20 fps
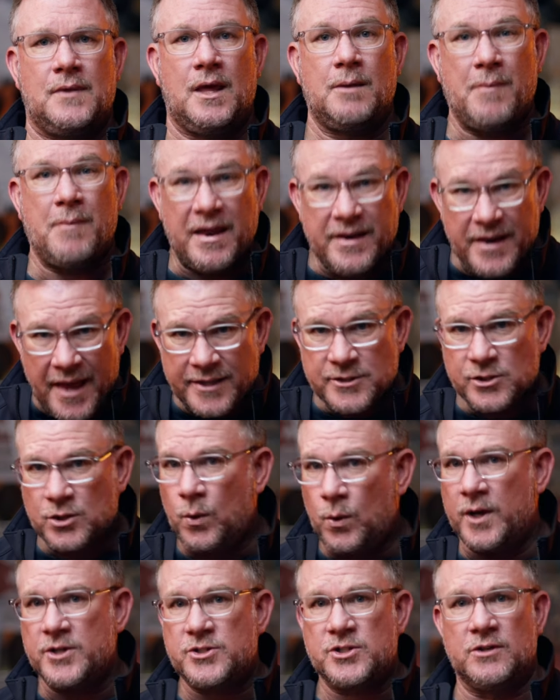And my next
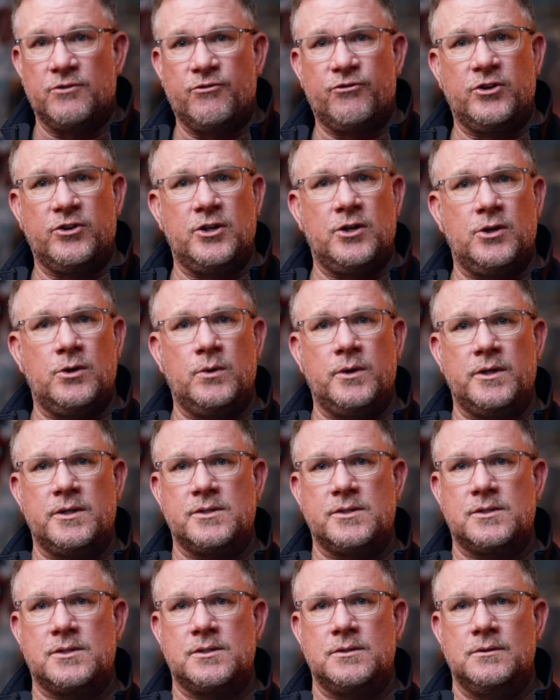question for you
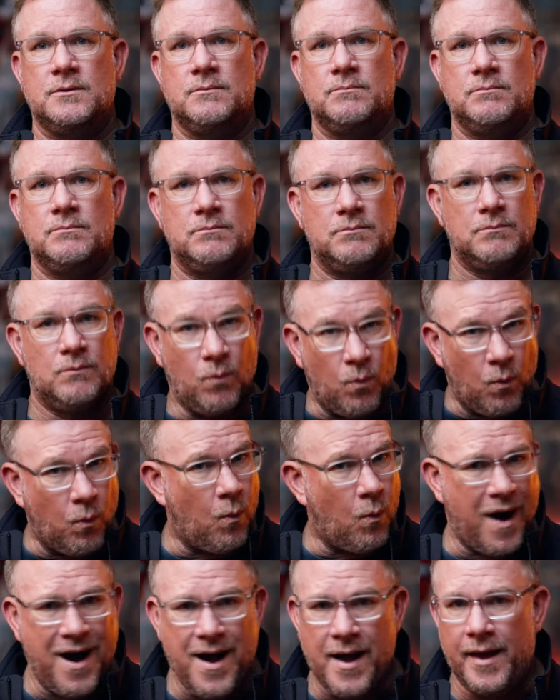is
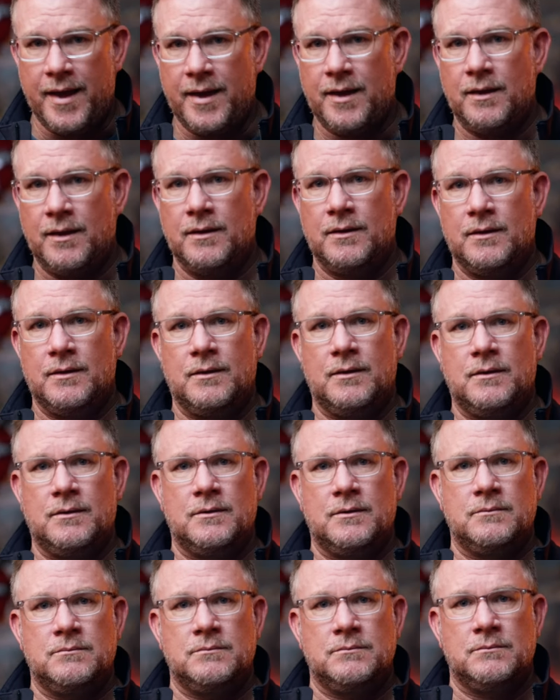why?
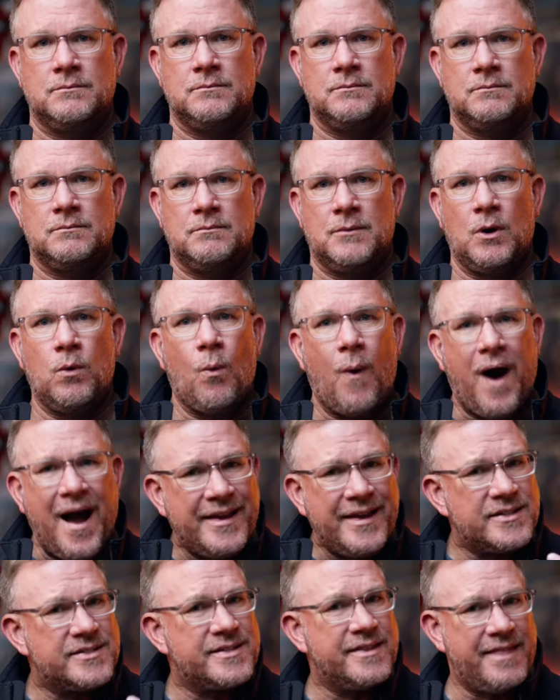
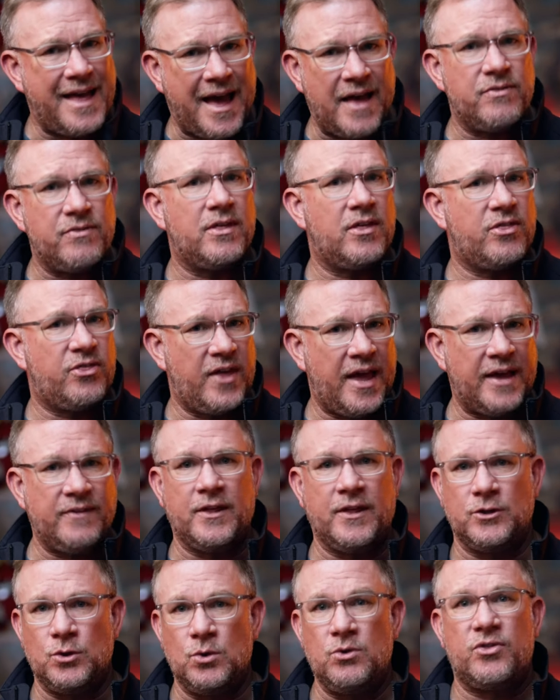Why is that the thing
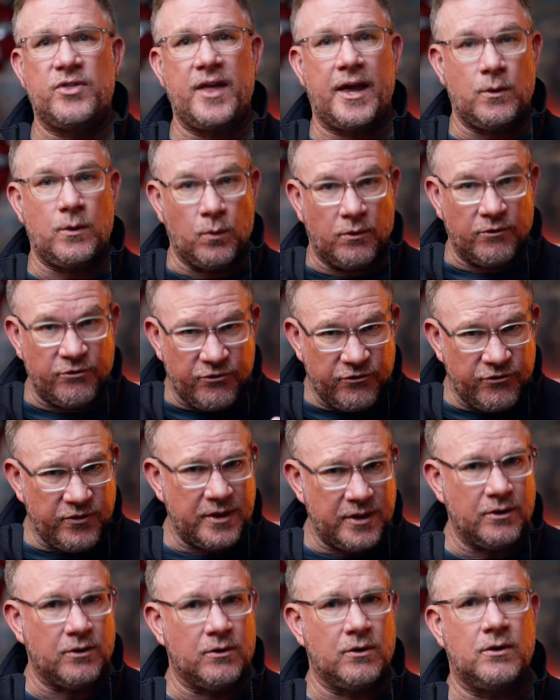that you think will
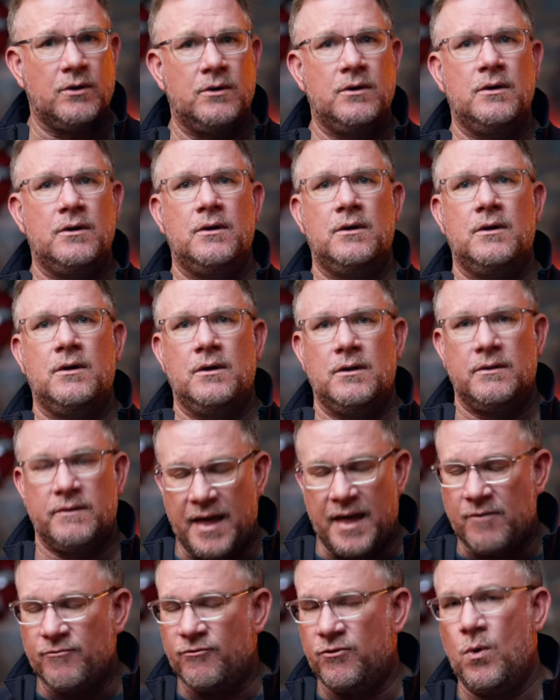fill
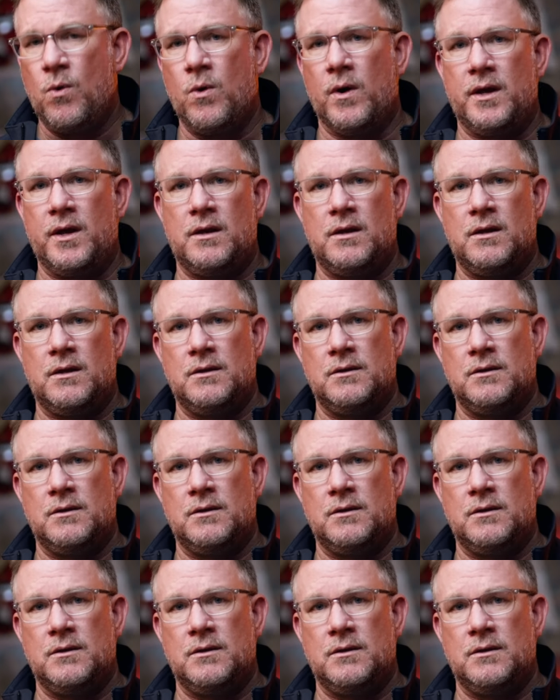that void?